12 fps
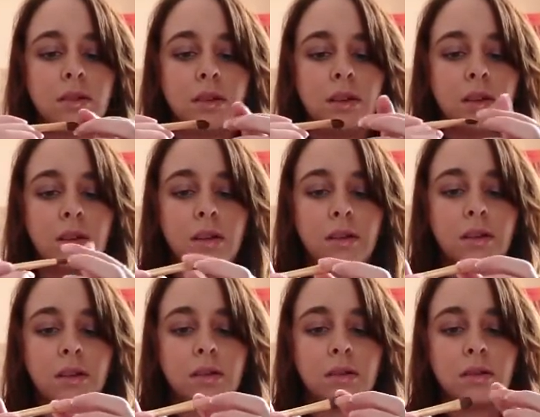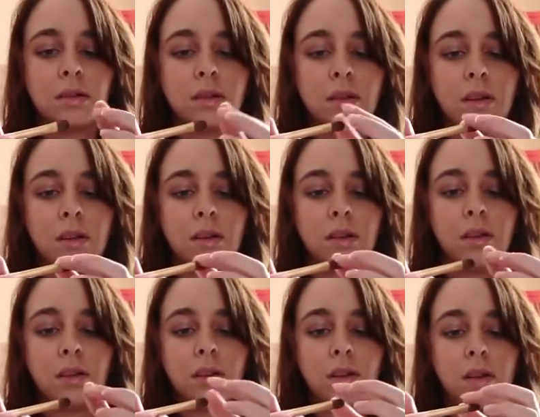
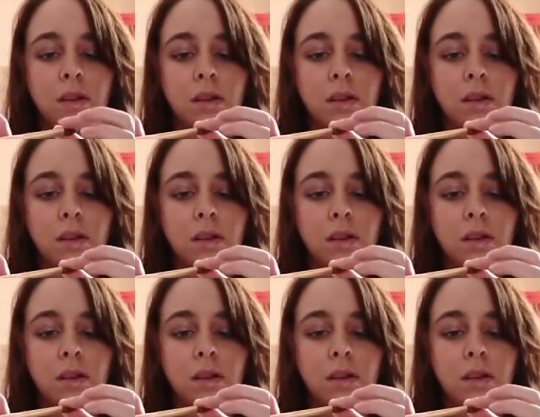Nothing is said.